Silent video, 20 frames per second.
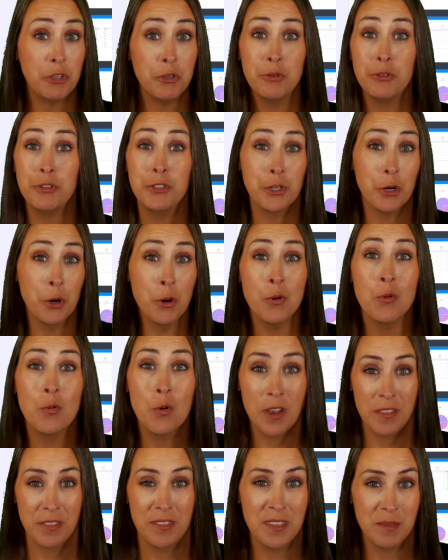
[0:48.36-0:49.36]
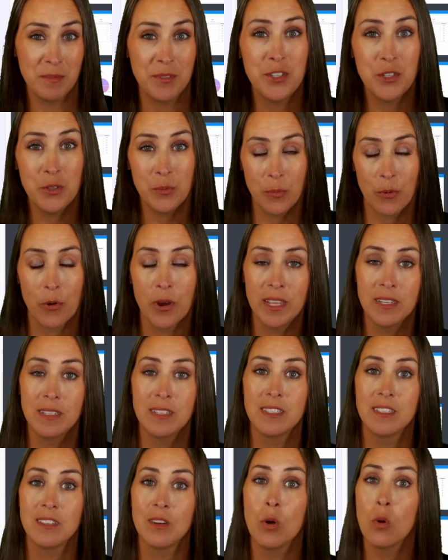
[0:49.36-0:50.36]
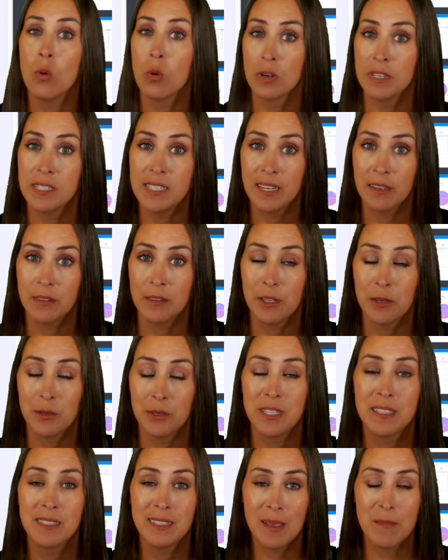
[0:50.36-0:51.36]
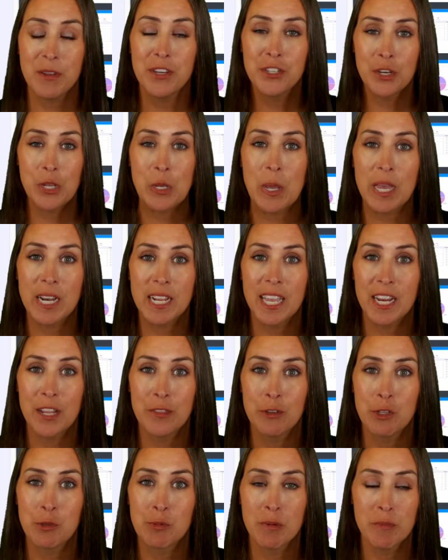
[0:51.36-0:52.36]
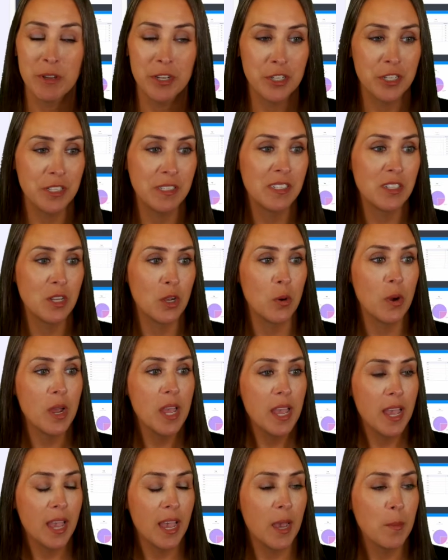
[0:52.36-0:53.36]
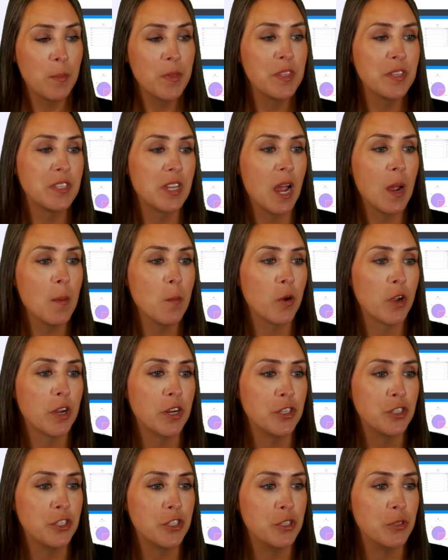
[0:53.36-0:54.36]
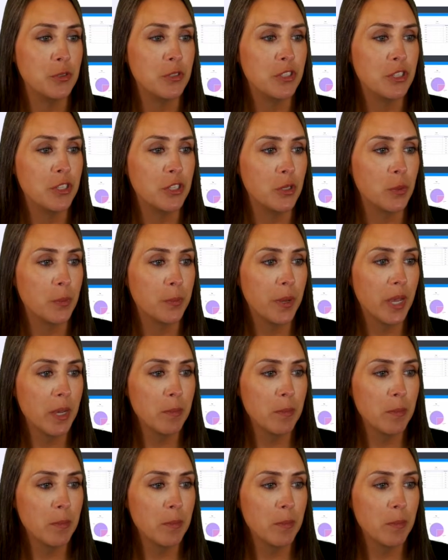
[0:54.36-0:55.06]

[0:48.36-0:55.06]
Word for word: you don't want them to print or download. Let me show you how to edit those permissions. So up in the top, we're going to choose to